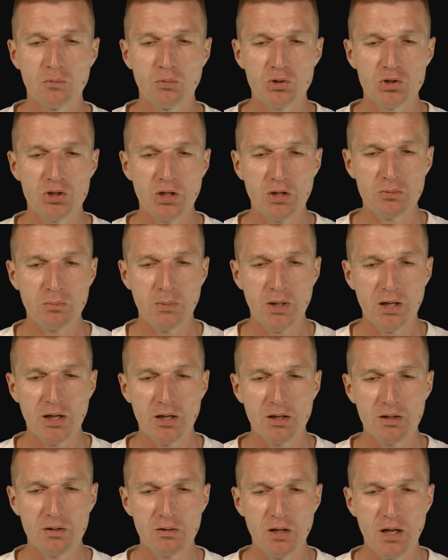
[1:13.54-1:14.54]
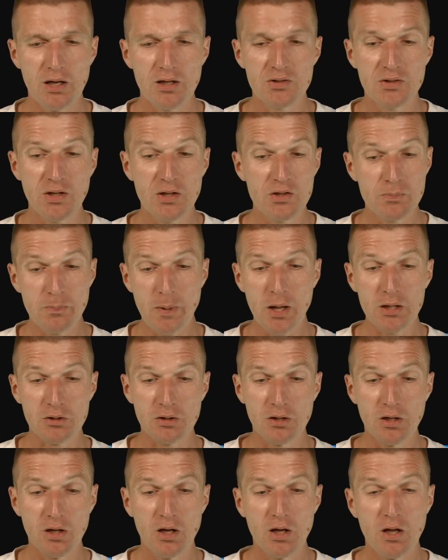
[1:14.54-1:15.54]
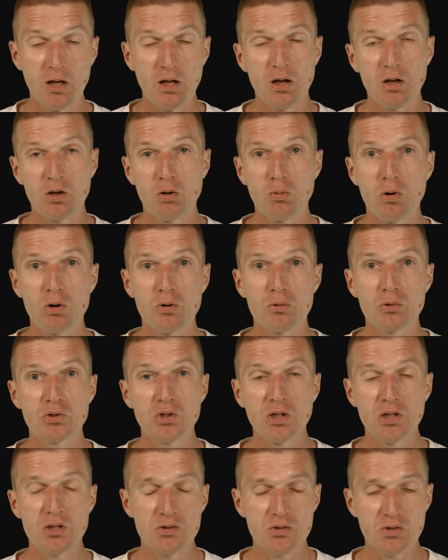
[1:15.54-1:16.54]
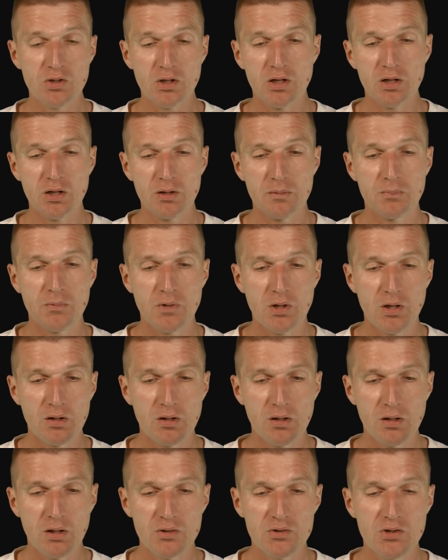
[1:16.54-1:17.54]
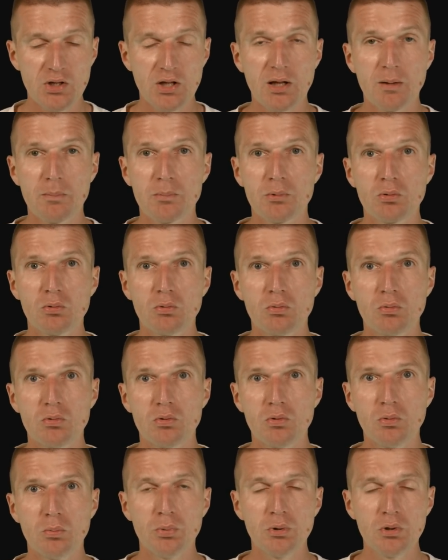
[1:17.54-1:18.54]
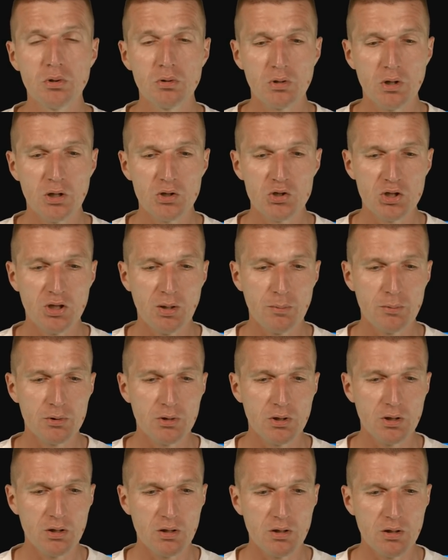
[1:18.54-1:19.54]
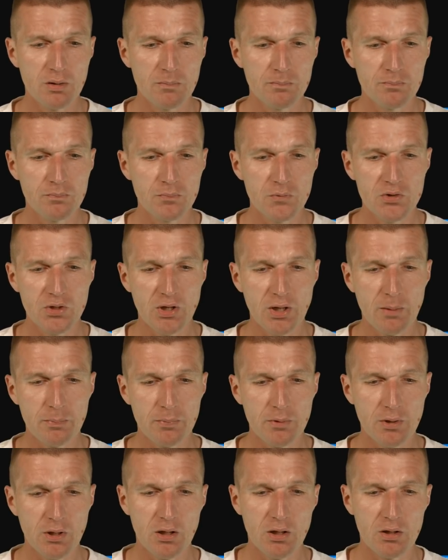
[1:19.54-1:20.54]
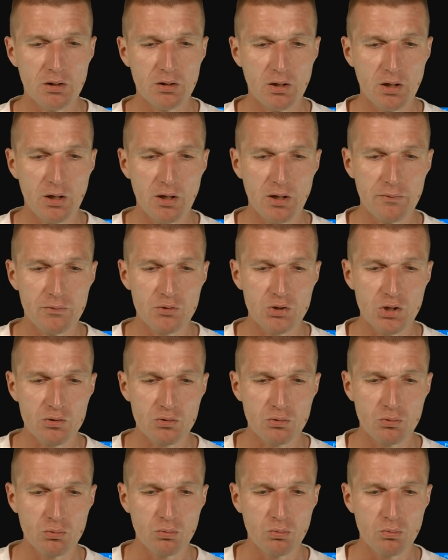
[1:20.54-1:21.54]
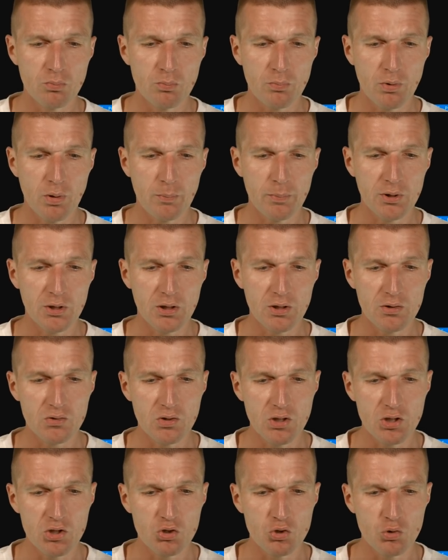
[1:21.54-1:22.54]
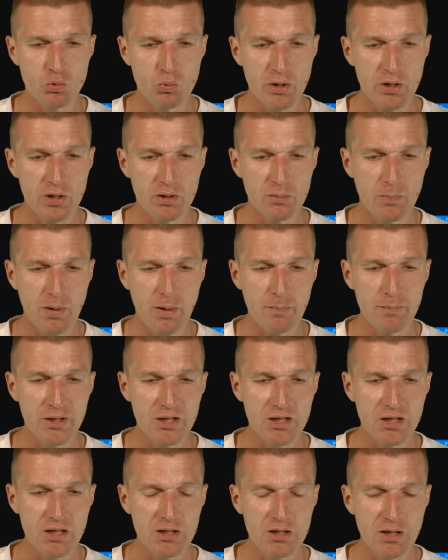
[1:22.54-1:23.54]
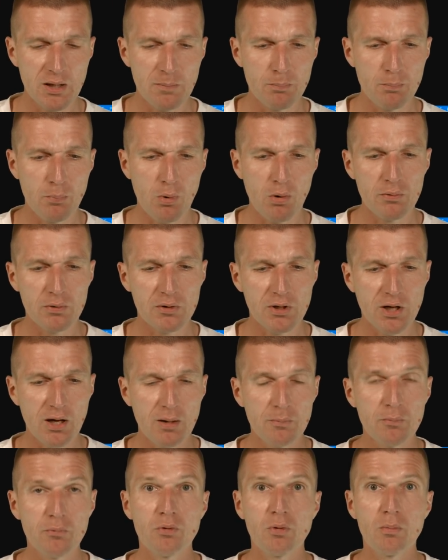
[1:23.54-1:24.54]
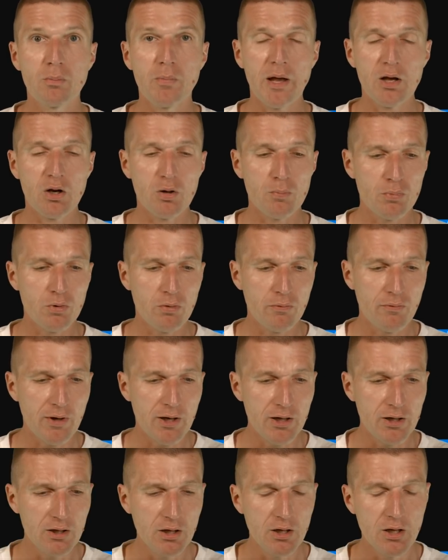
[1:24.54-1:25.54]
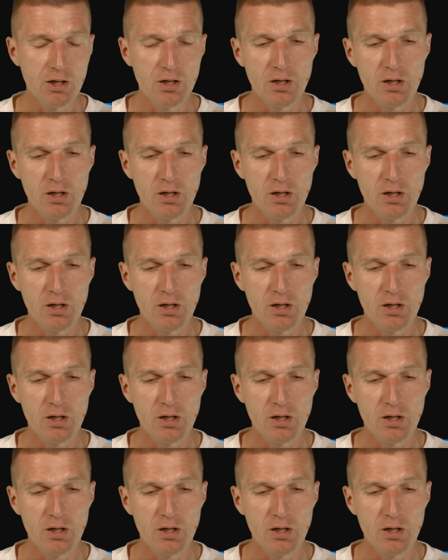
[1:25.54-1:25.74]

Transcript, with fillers: which doesn't make any sense, but Quarkus needs an setup to boot, a JWT setup. And I have just two properties, issuer and public key. They both come from MicroProfile.